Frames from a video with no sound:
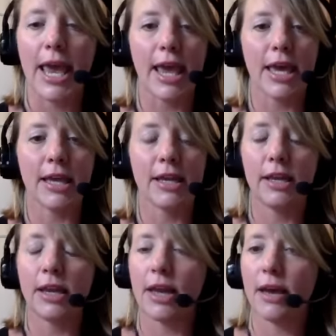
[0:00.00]

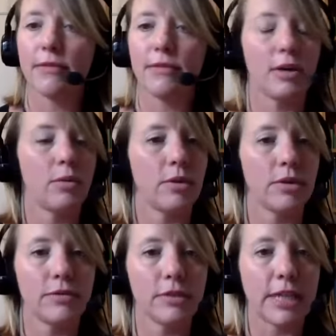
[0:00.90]
And have a
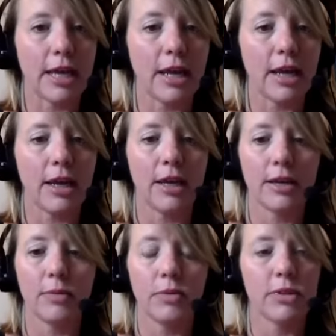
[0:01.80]
wonderful day,
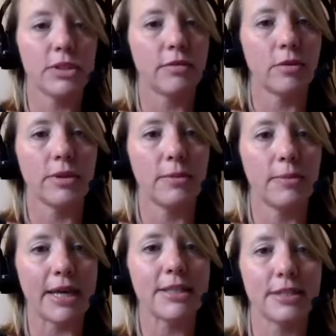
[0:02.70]
and we wish everyone the
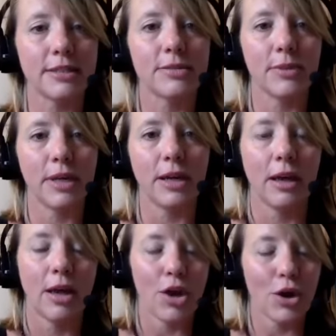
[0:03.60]
best as we
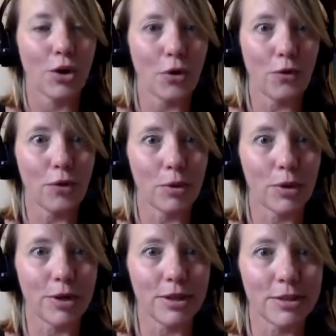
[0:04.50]
go
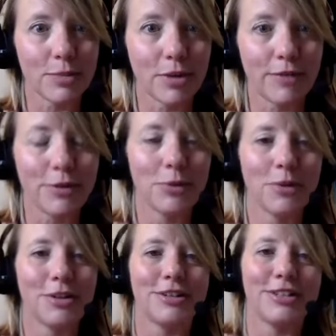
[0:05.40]
forward in this brave new
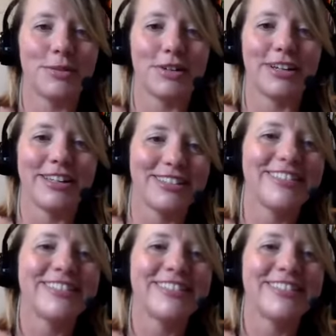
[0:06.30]
world that we're in.